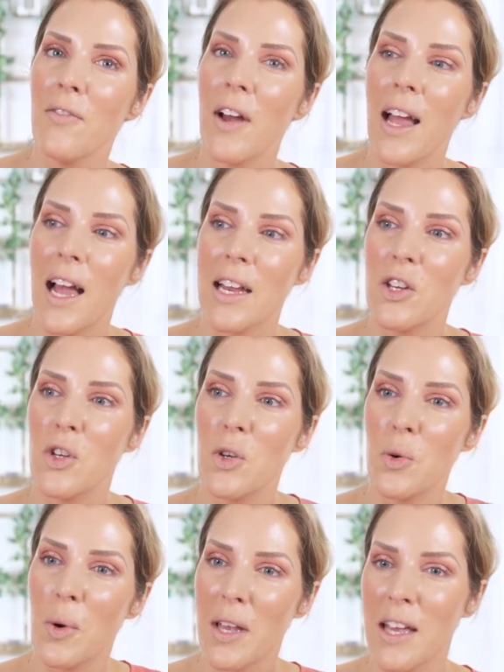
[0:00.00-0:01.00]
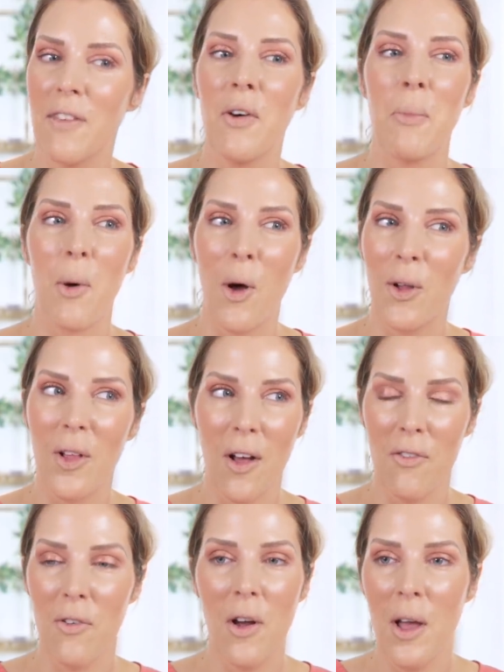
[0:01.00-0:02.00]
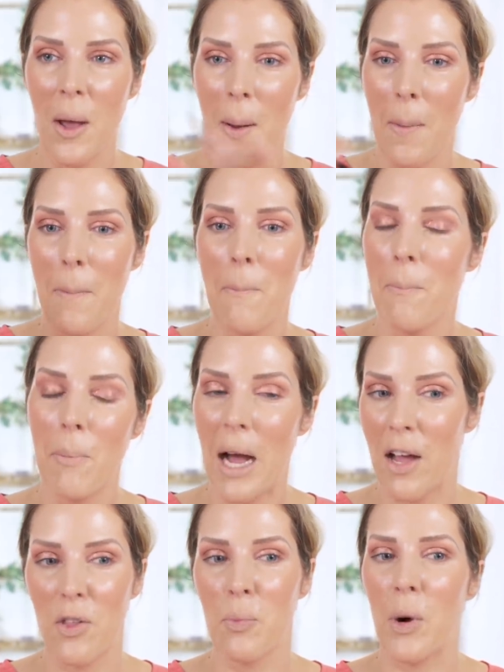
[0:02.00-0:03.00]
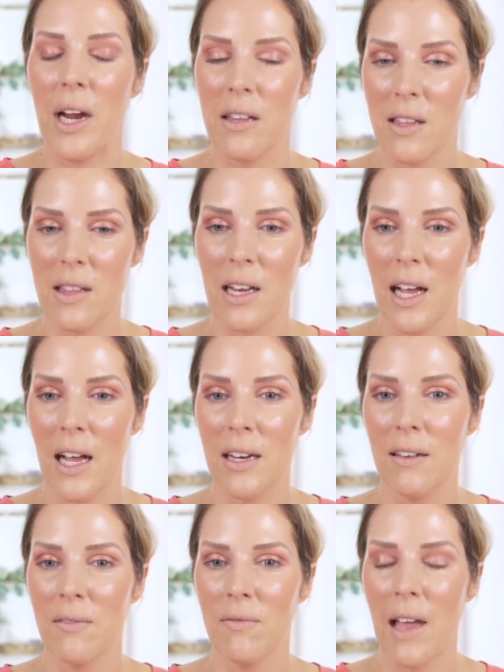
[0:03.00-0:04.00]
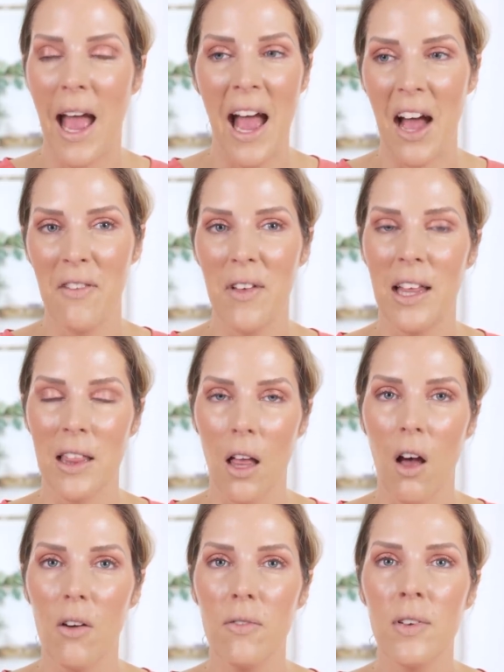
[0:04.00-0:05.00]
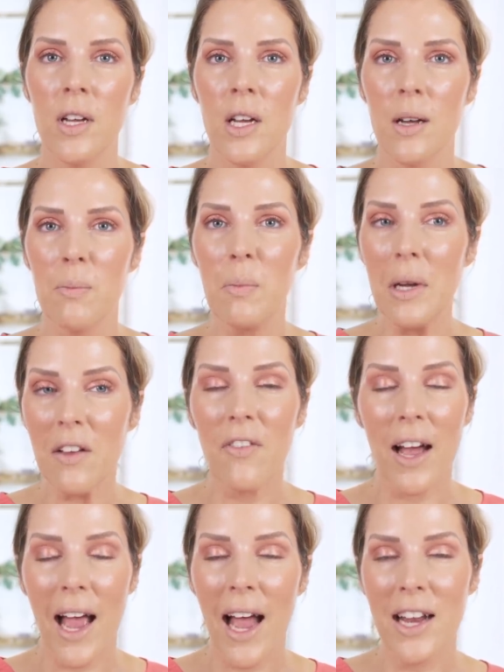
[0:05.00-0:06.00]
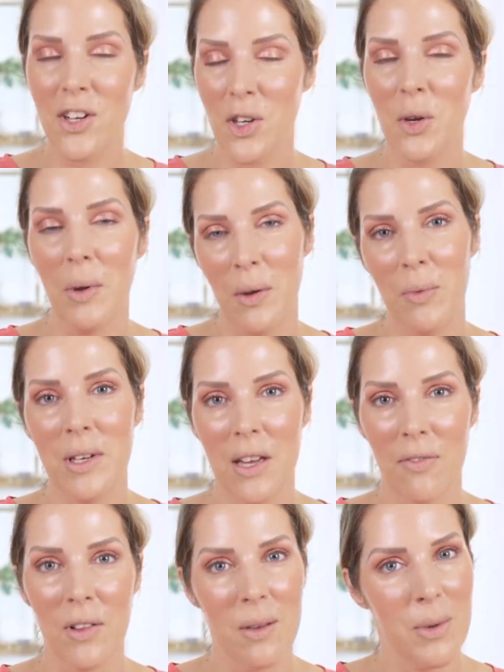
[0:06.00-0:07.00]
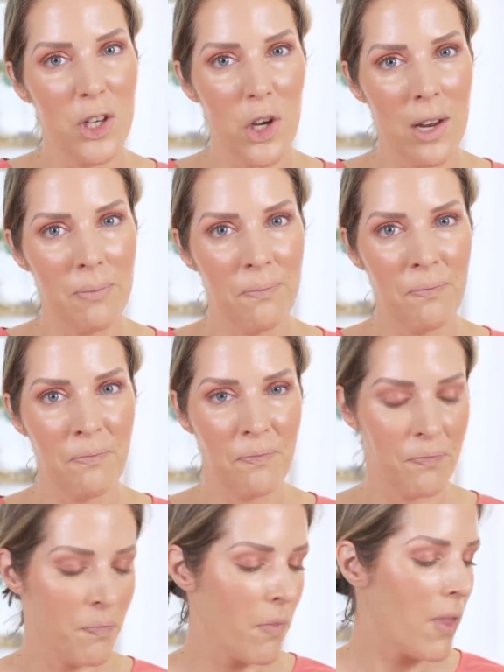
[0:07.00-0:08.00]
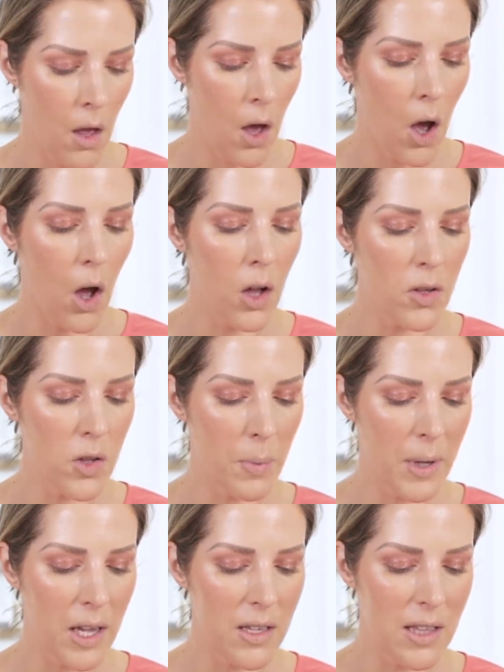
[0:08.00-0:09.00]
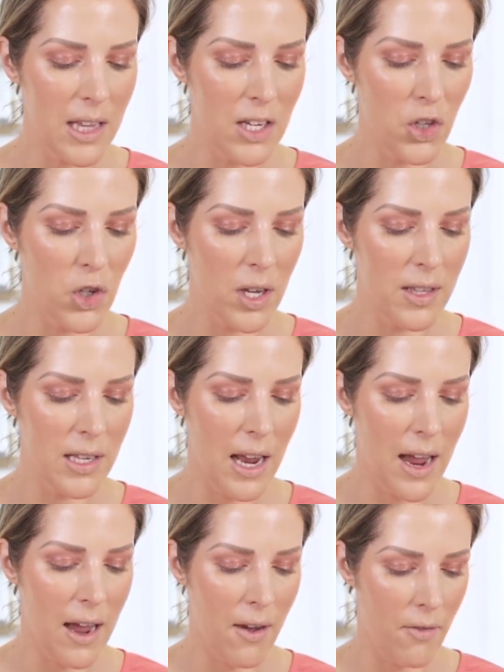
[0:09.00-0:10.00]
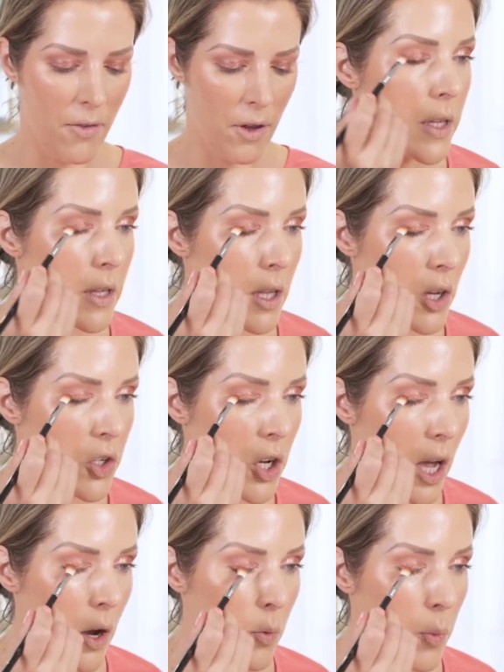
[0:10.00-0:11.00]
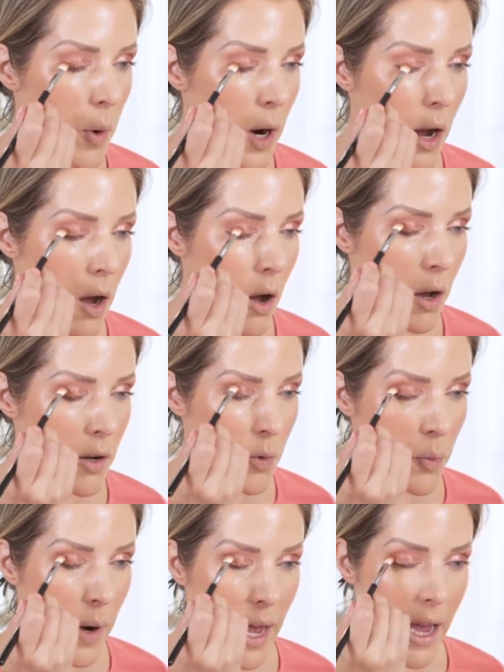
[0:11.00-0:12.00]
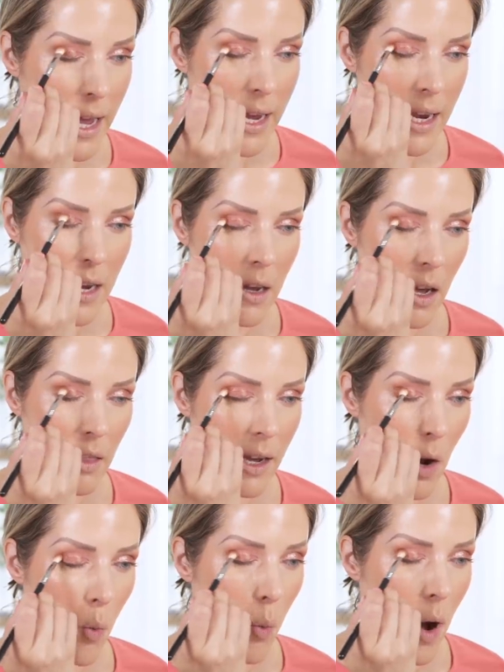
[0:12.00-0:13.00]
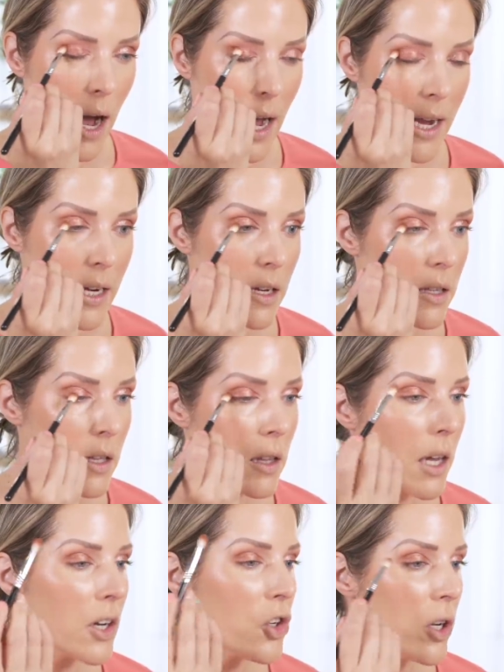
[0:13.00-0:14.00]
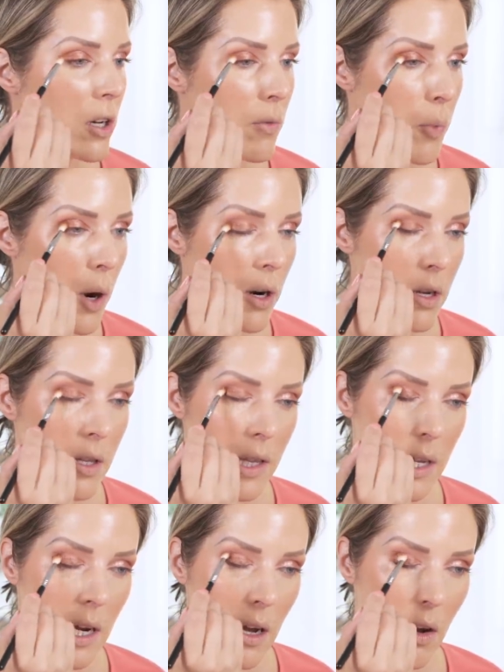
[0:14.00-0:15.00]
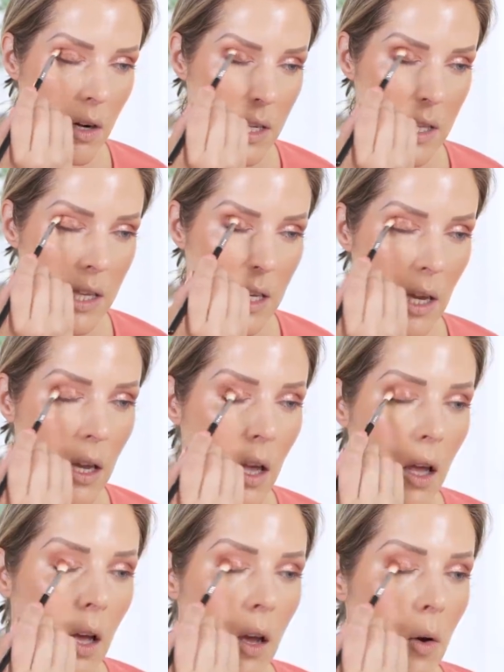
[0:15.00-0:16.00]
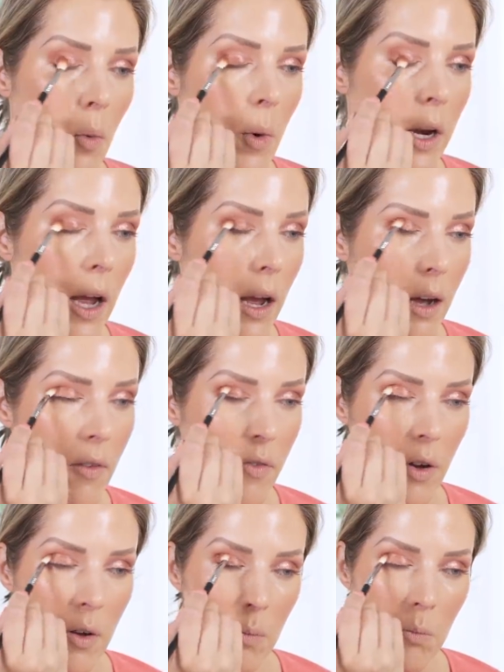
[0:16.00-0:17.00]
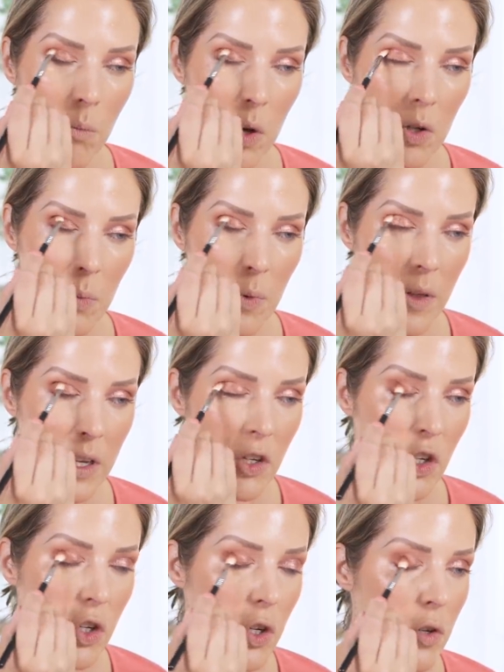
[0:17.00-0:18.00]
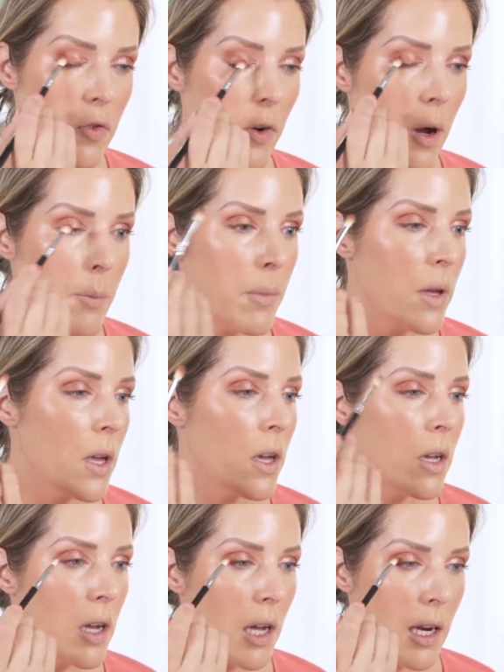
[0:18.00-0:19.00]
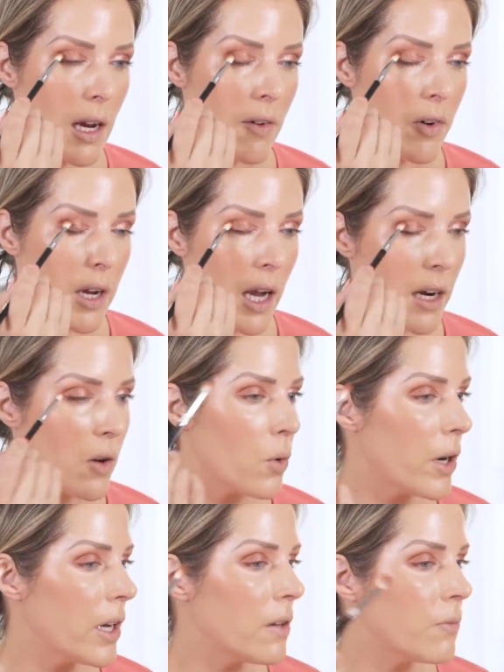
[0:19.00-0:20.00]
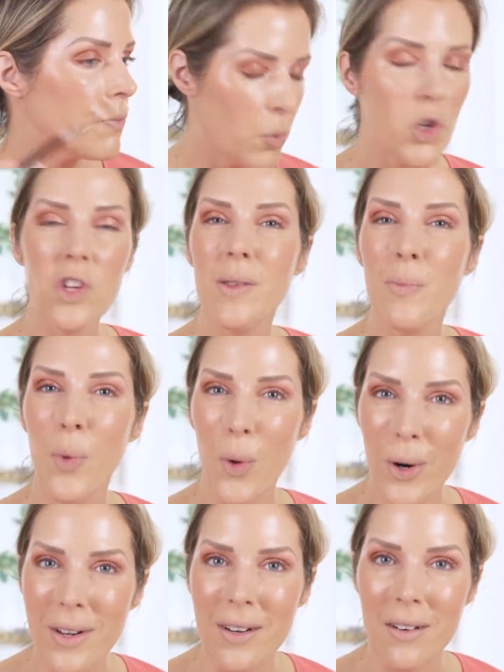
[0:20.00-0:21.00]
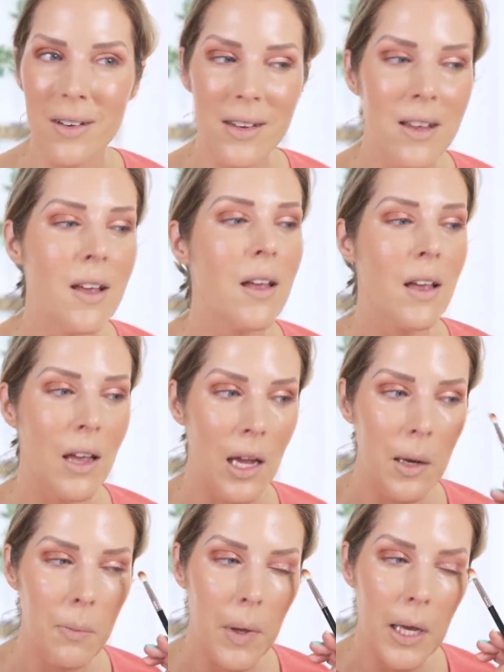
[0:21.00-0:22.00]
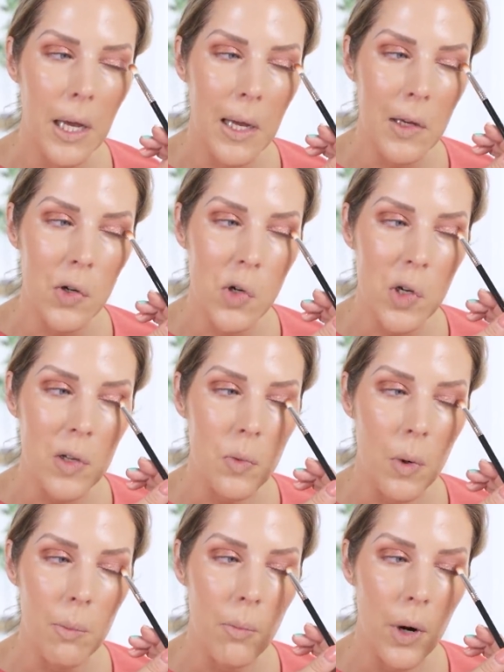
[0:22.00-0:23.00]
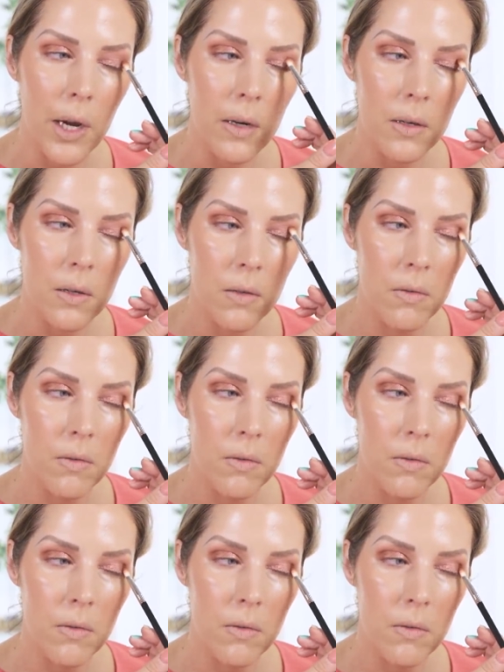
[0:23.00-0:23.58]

if I had to give up all of my other brands that I have and love. But if I had to, it would definitely be Jane. Also, because they just have such a, an array, like a wide selection of products that I honestly would have multiple things to choose from in every category, which is important in picking just one brand?